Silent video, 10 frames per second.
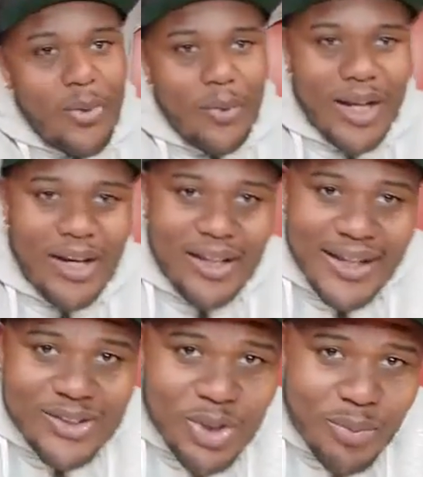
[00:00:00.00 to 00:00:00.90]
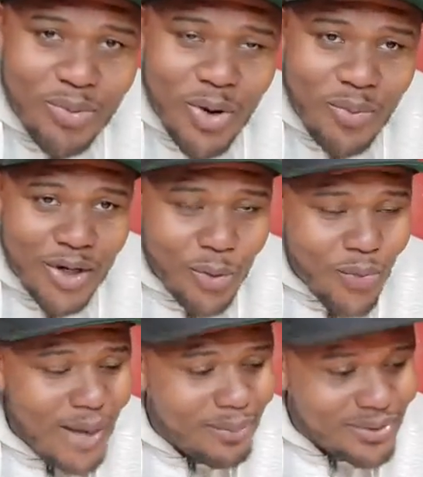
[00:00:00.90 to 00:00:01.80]
to the point where the
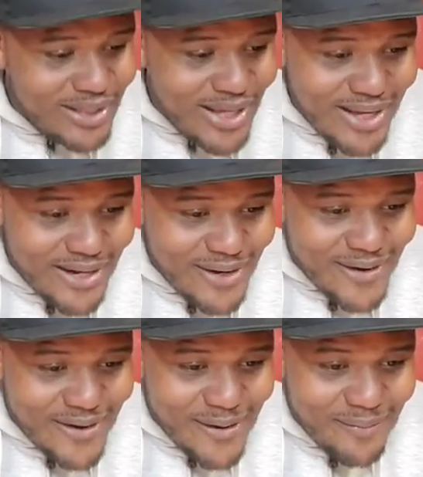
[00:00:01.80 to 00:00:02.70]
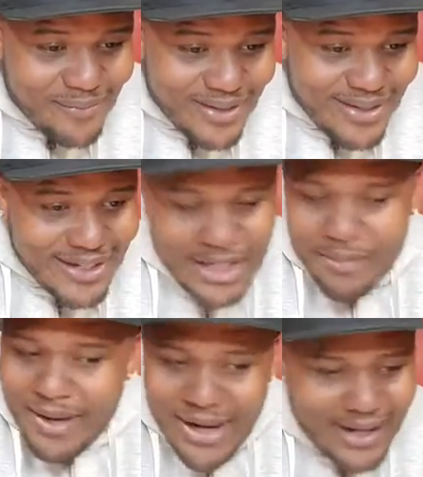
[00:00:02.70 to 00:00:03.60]
rappers that
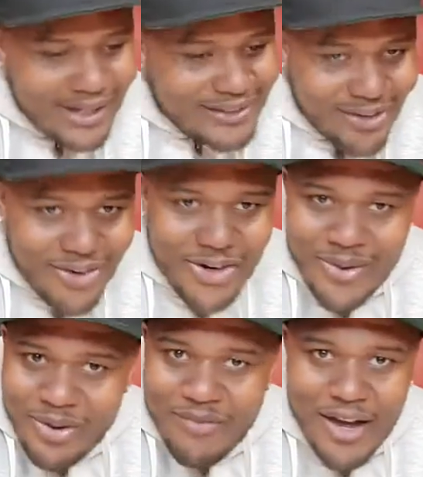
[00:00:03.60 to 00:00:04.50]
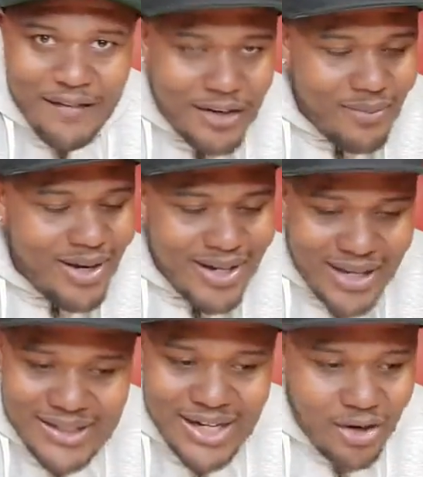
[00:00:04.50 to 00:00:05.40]
anybody, like I said, I graduated in '05, anybody in
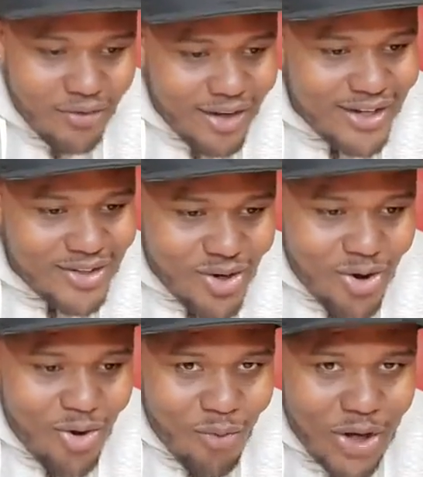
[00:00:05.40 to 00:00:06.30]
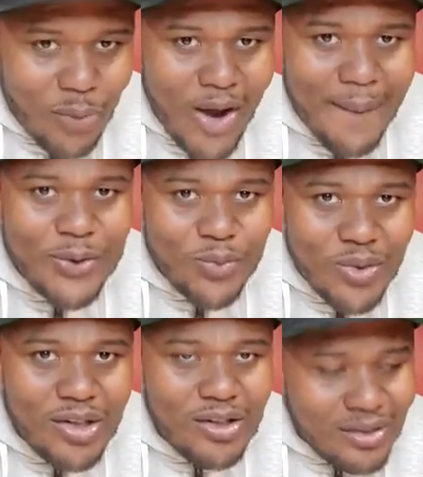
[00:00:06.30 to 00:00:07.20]
that time range, when the rappers
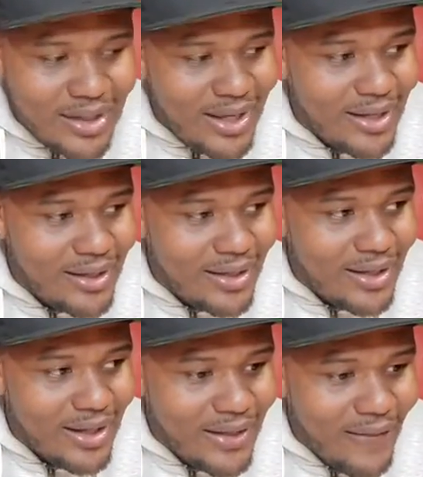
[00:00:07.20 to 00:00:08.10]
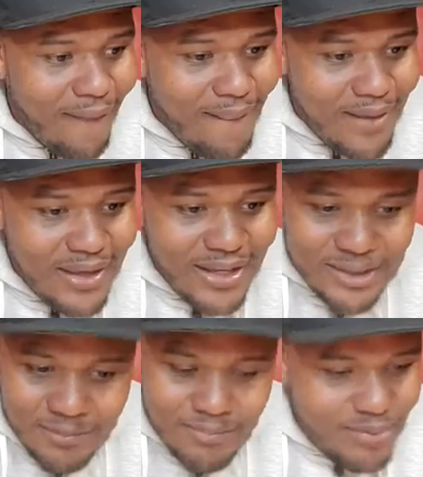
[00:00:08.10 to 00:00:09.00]
we looked at
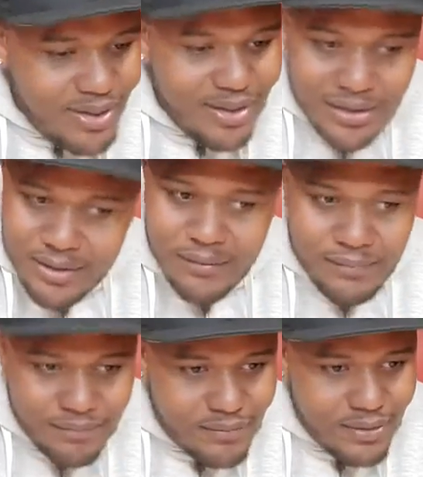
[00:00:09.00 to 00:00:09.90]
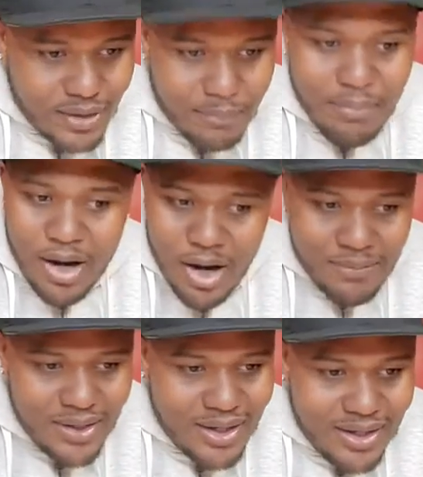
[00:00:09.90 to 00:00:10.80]
as being the
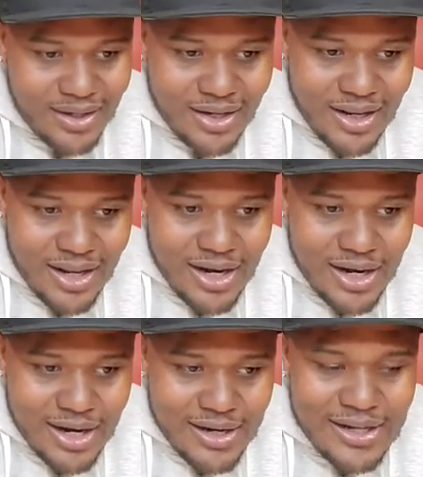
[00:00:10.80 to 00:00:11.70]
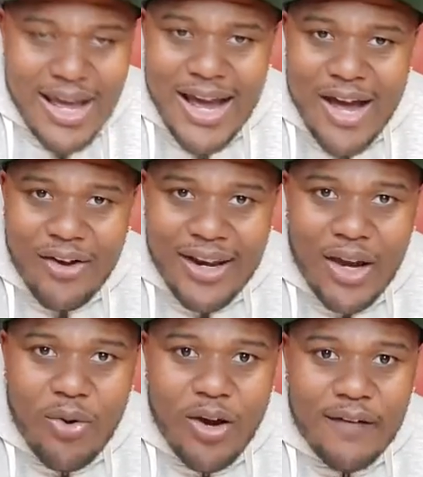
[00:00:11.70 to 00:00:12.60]
bomb then, now
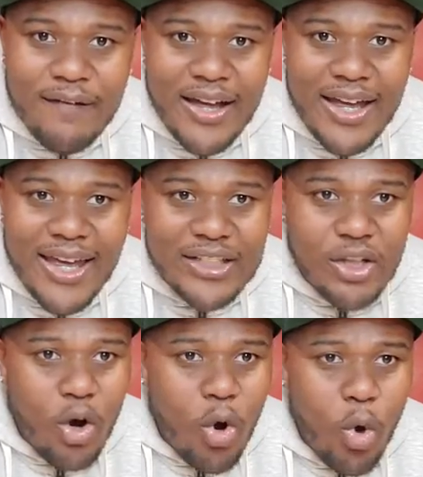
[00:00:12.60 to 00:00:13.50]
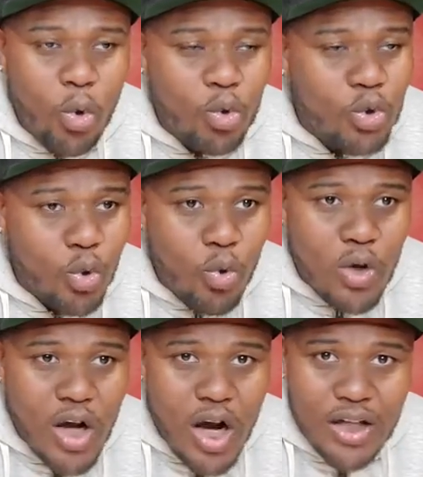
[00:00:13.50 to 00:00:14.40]
that qualified as an old school
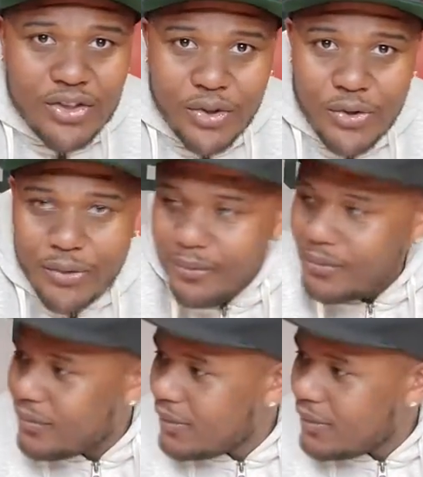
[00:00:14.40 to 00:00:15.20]
concert.